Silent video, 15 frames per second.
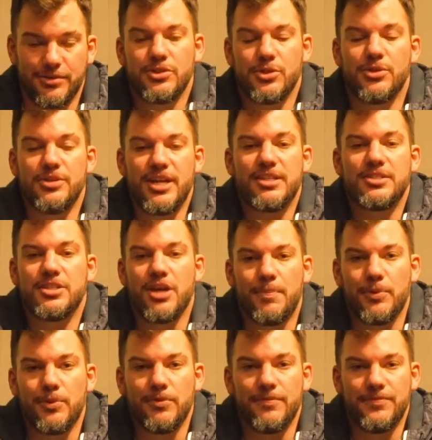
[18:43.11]
So the next
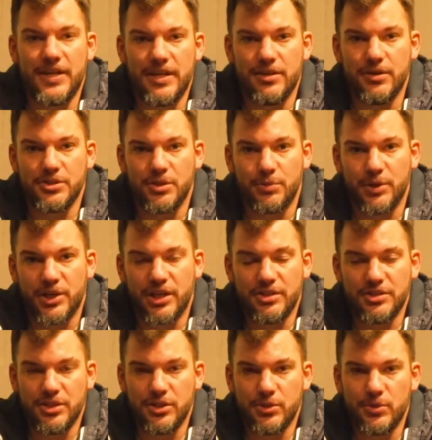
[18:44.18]
couple videos that we're going to
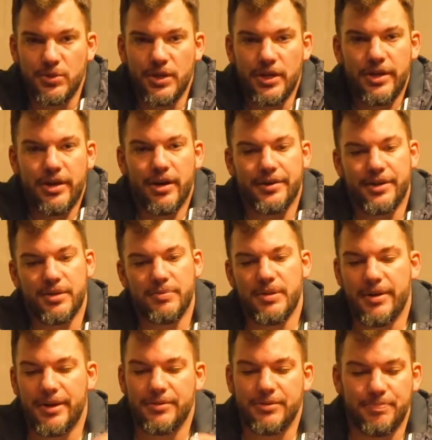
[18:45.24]
do are going to be
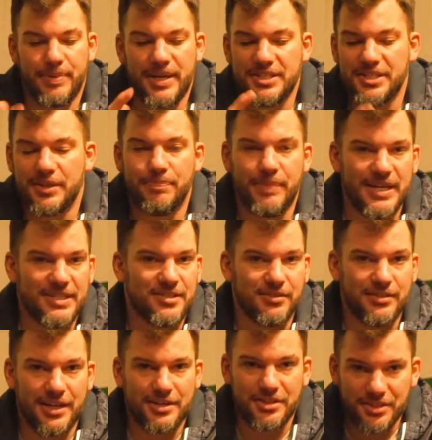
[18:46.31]
the basic bait
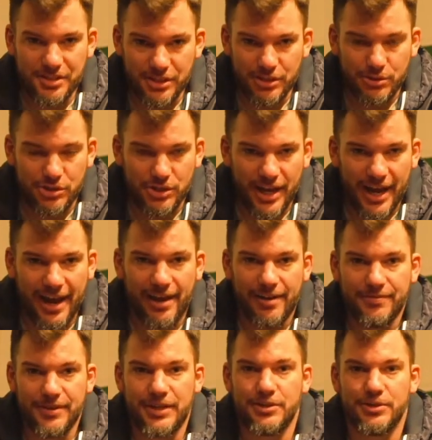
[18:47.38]
selections that you should
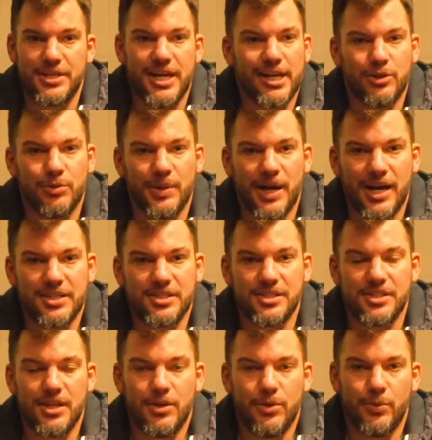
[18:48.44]
have in your tackle
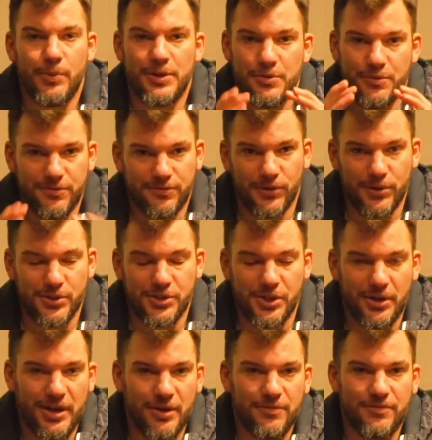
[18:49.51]
box when you first
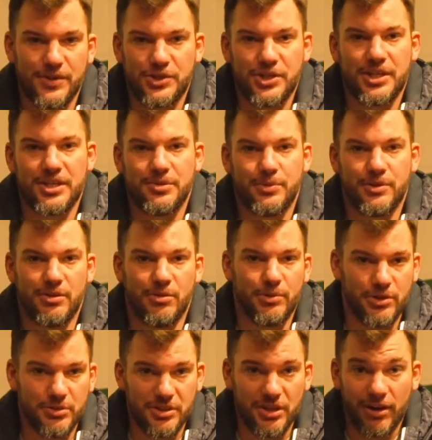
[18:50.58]
start out fishing. We're
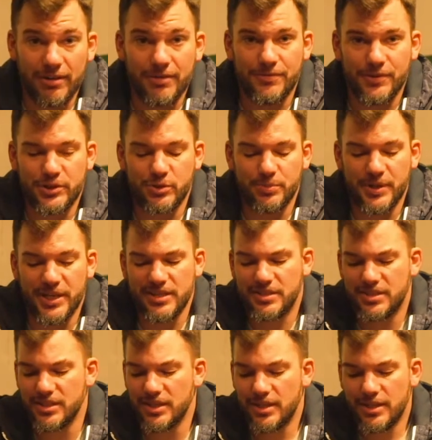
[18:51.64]
using artificial baits.